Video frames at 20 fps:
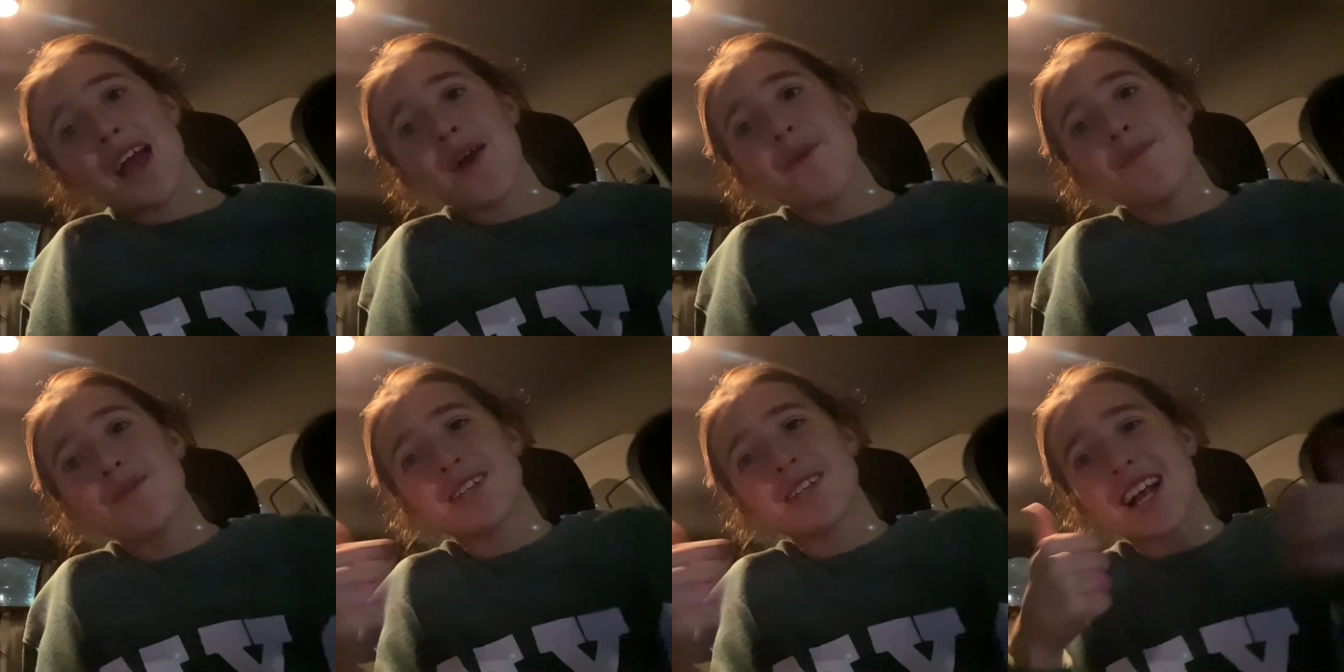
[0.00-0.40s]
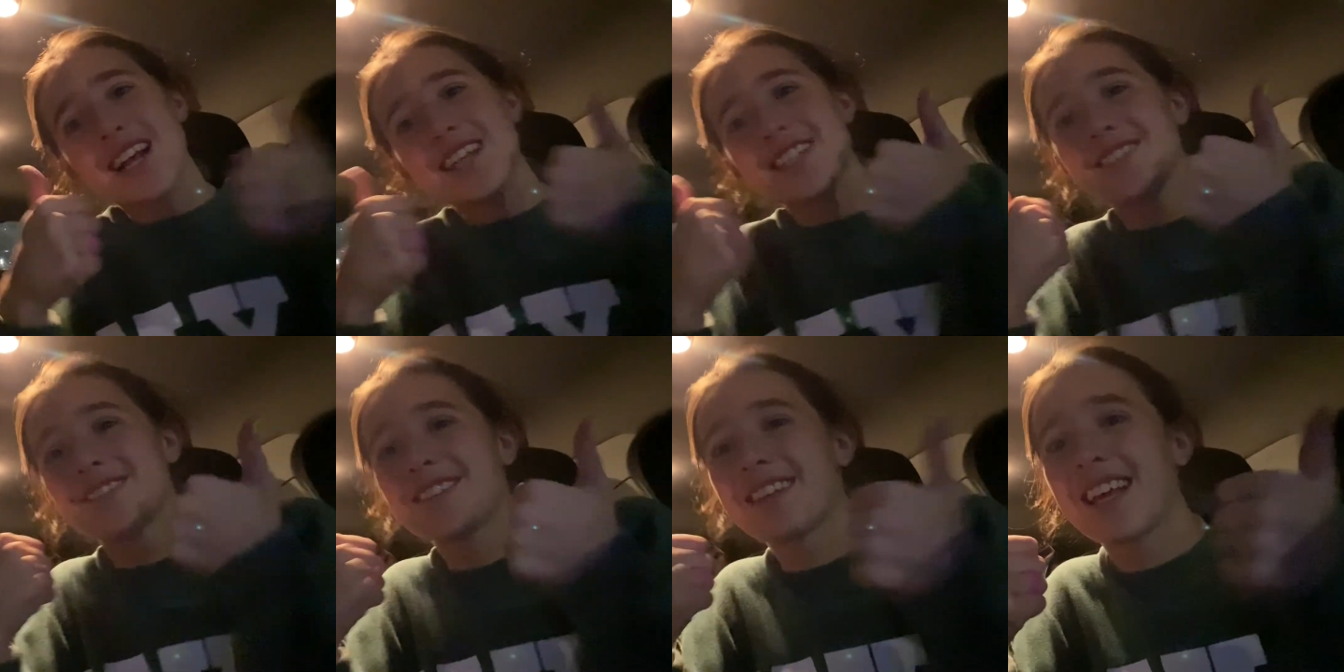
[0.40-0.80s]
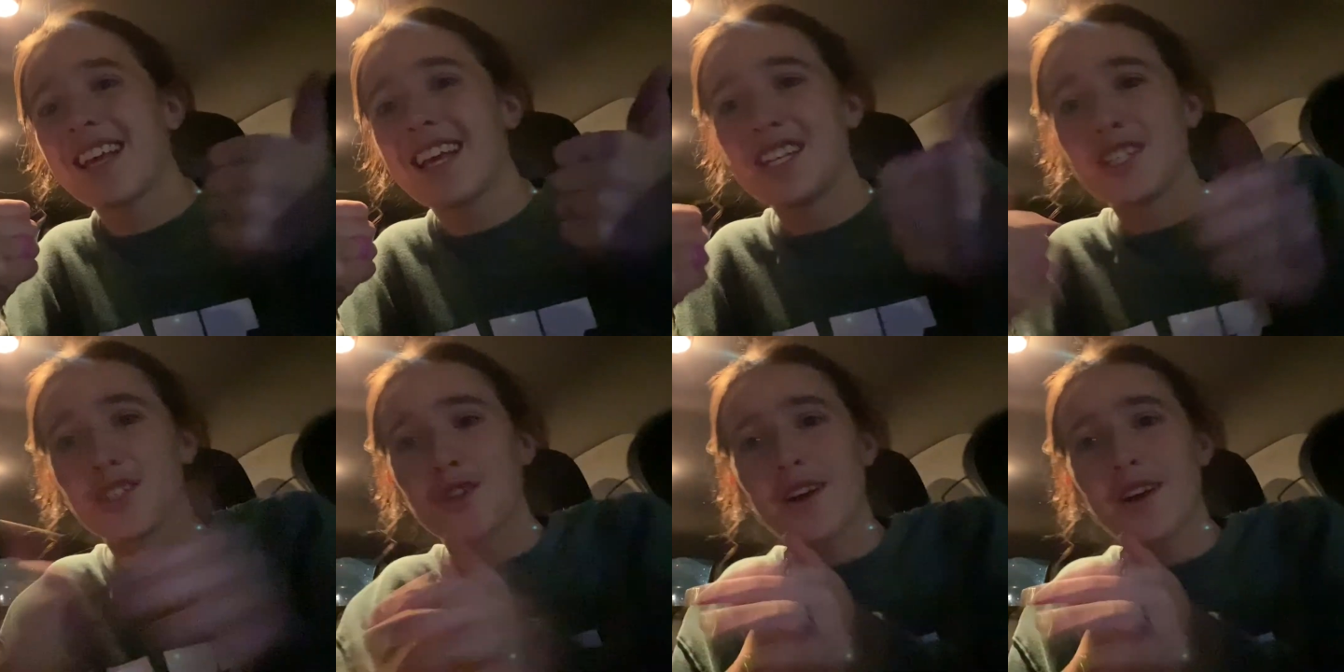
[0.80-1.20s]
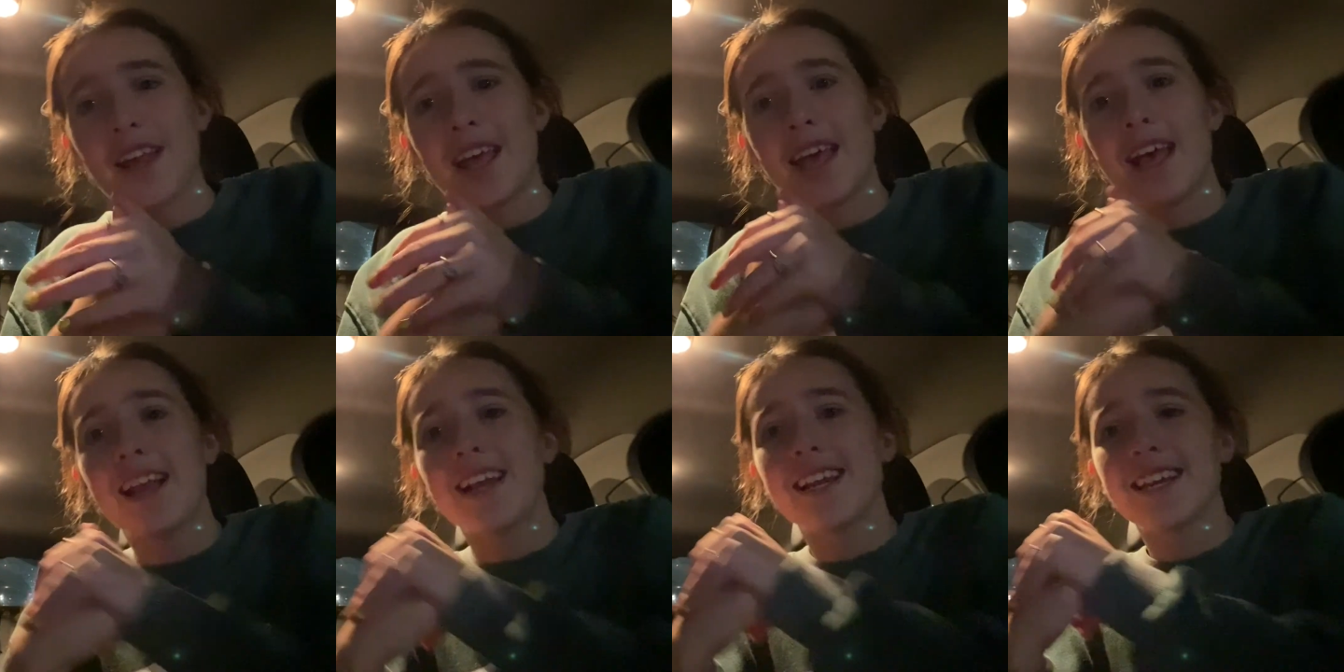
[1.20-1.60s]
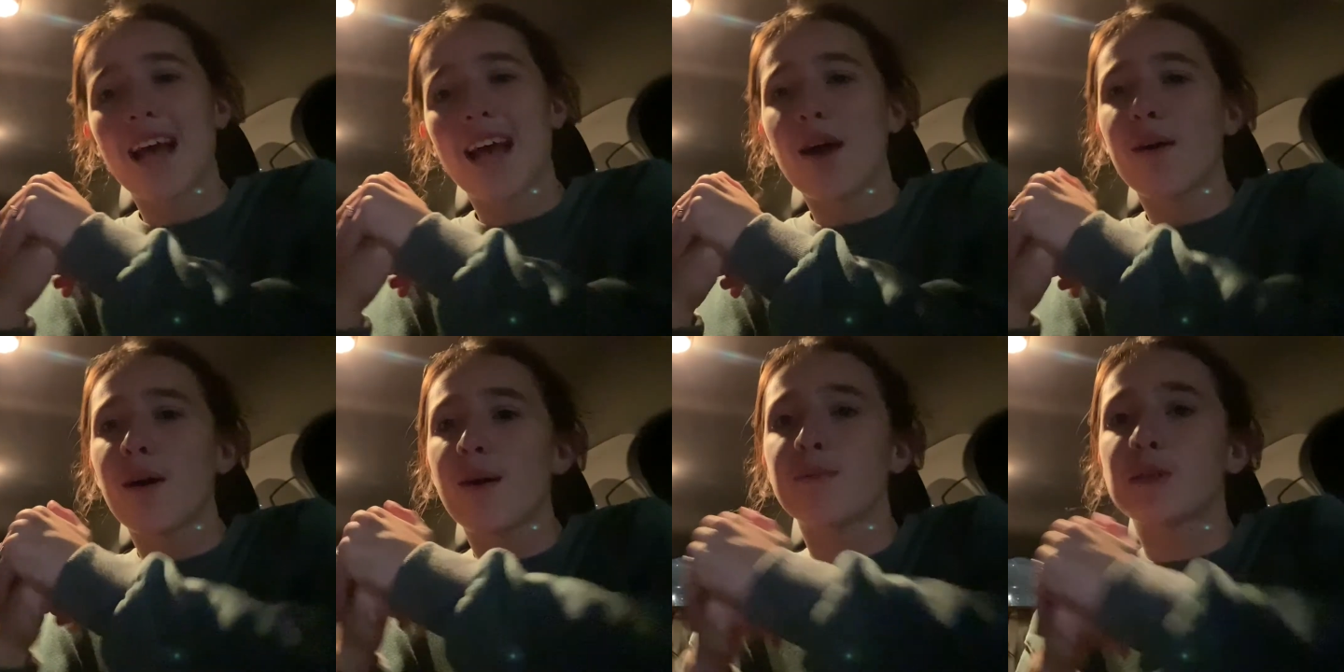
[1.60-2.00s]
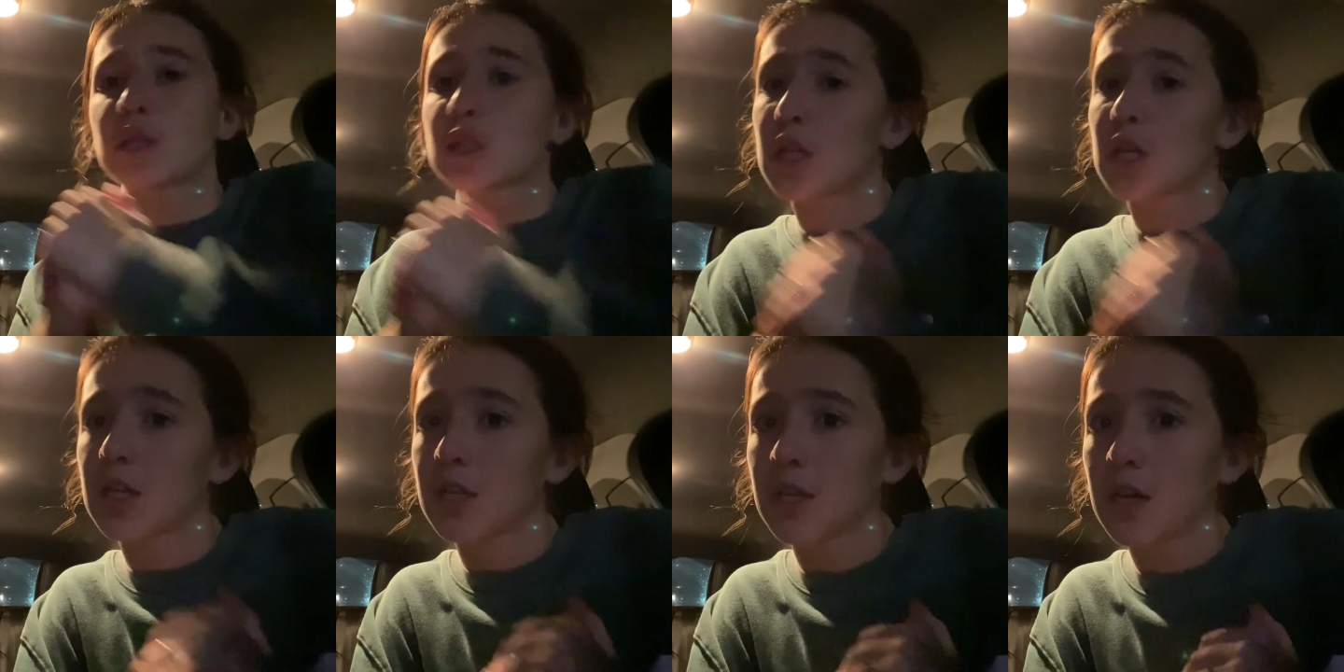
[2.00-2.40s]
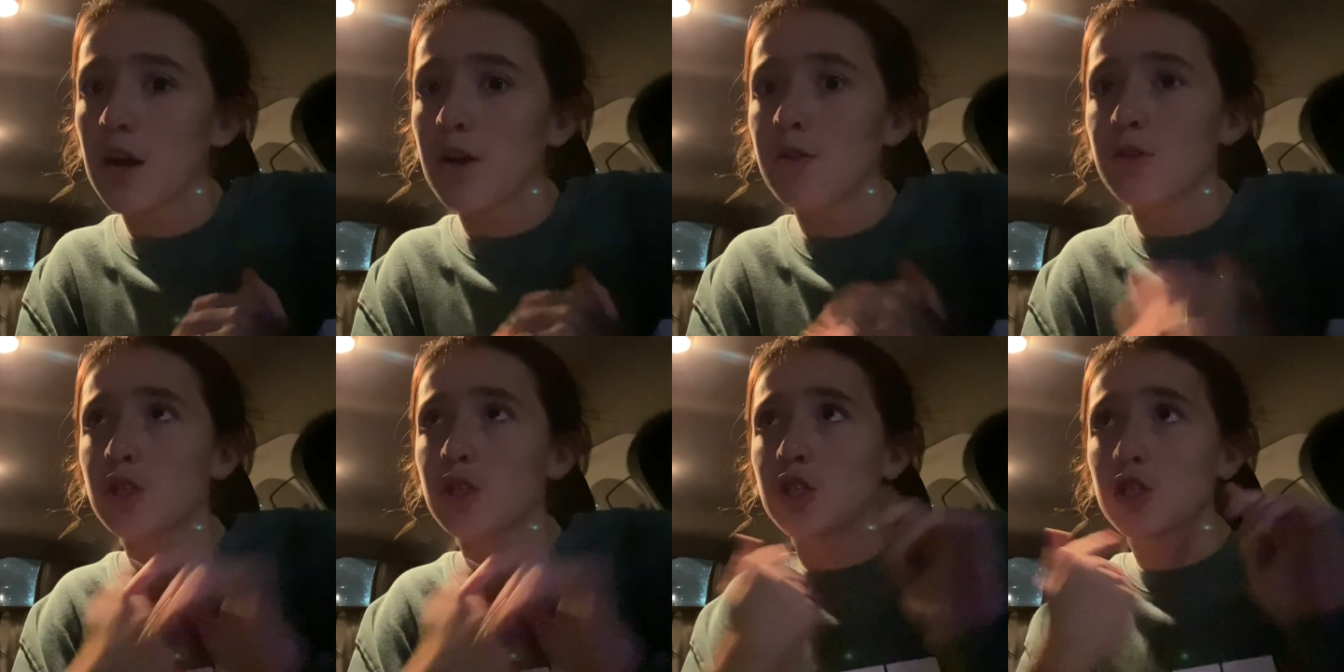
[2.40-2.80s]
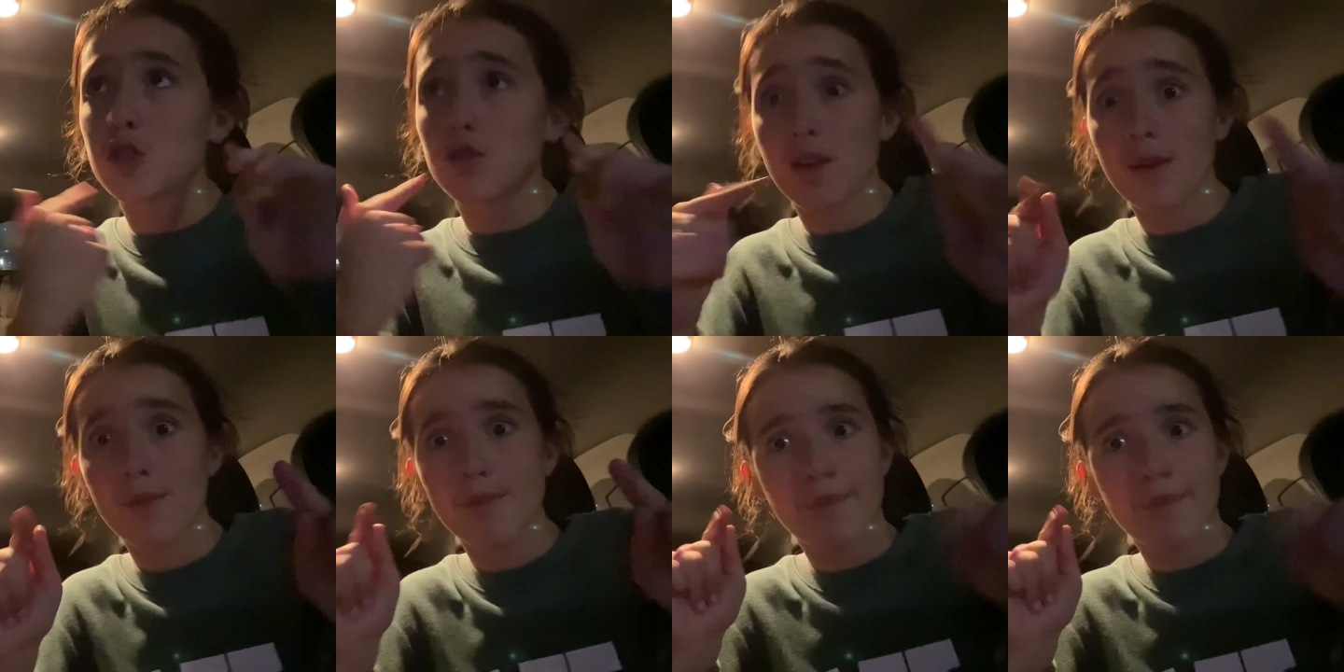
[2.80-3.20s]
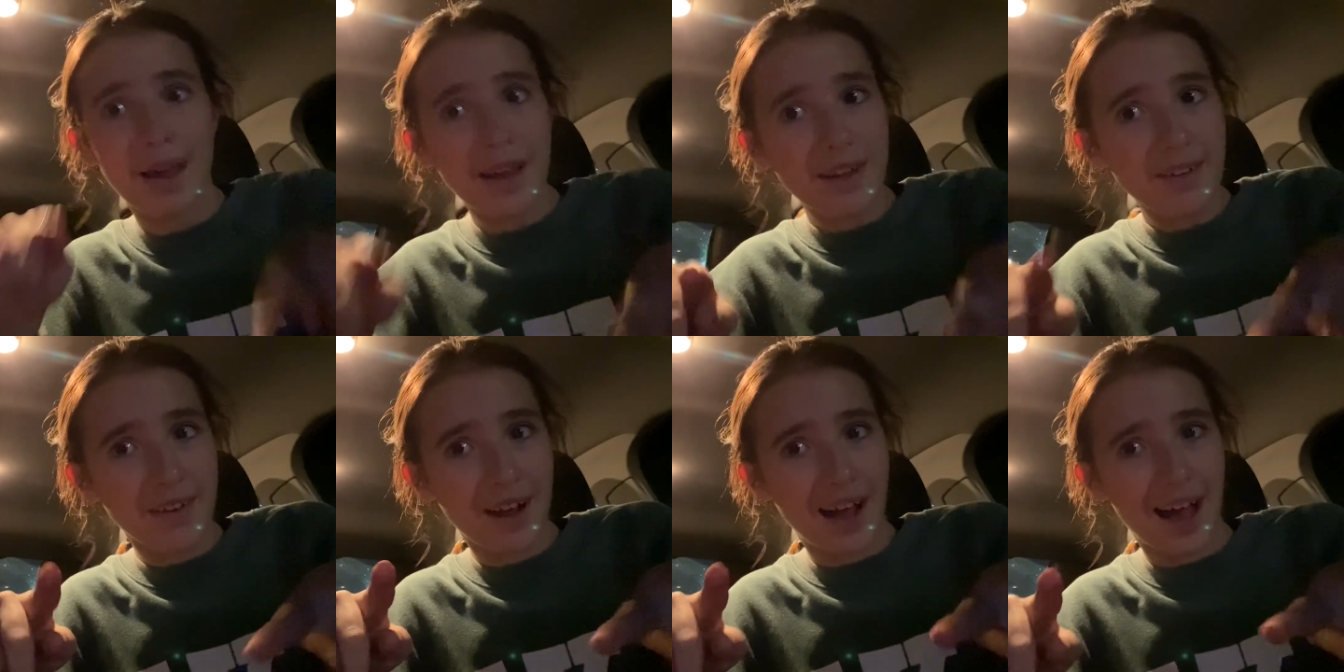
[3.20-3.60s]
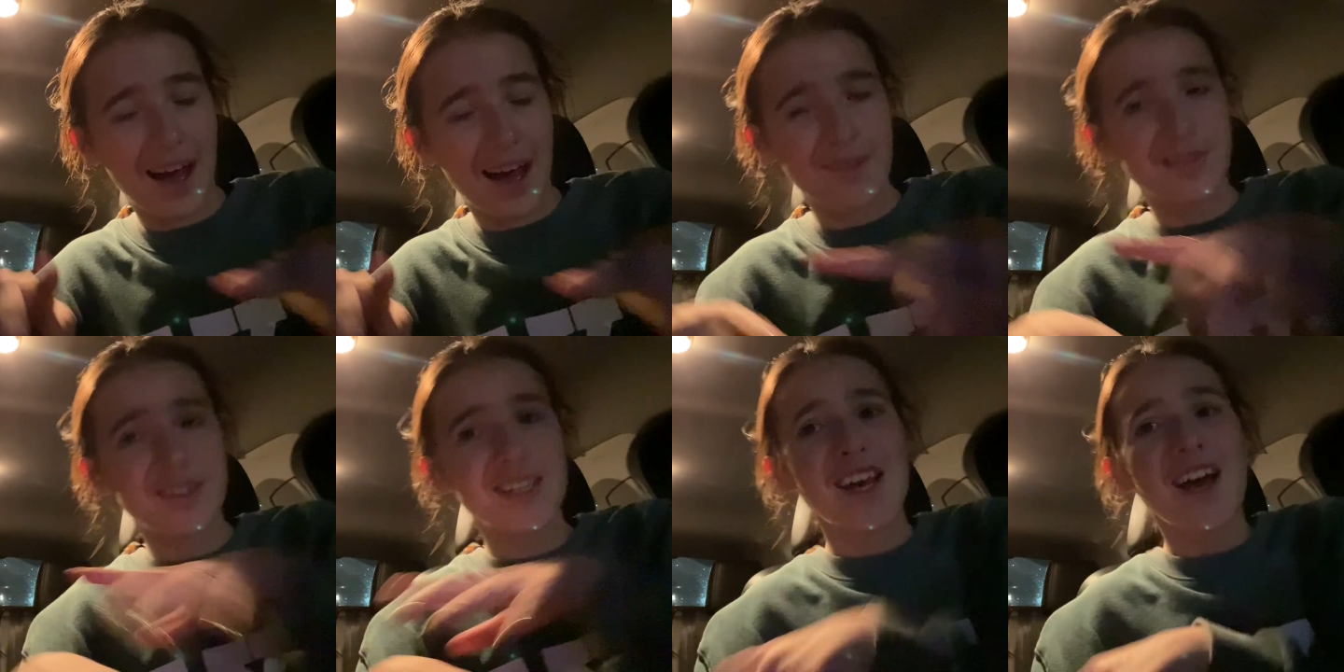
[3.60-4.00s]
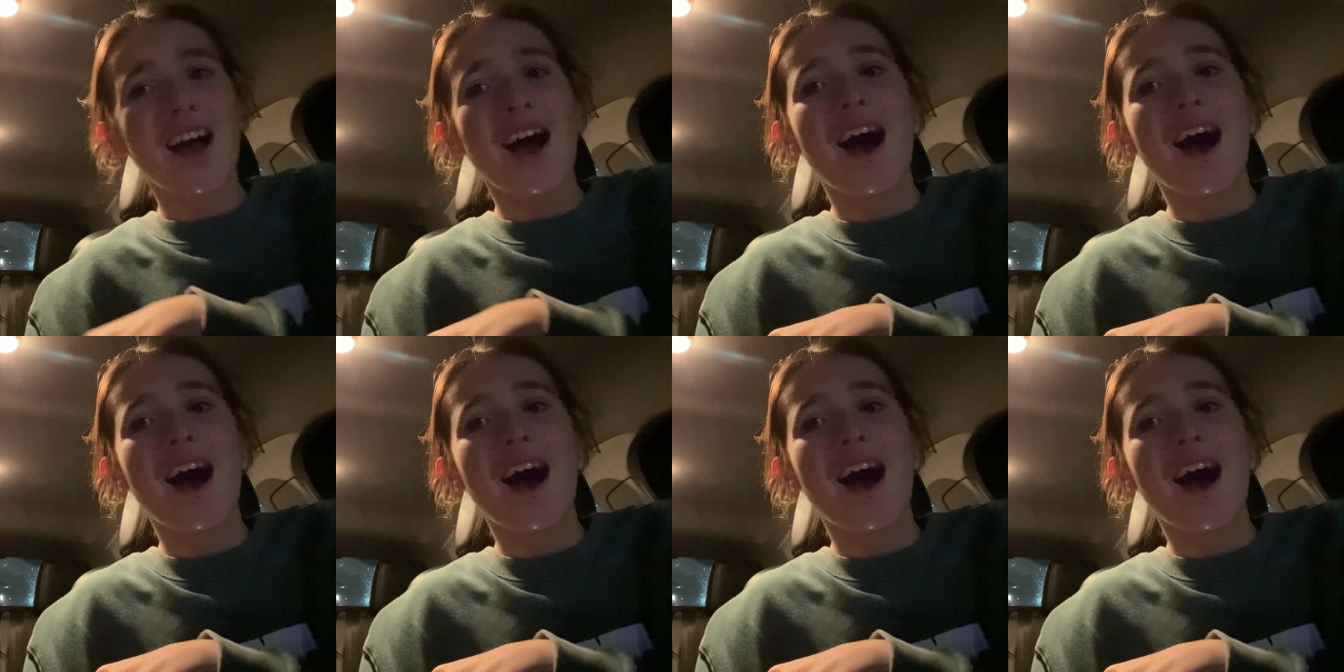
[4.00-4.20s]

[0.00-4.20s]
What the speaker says: I hope you guys really enjoyed it. Now I'm just gonna go stream Minecraft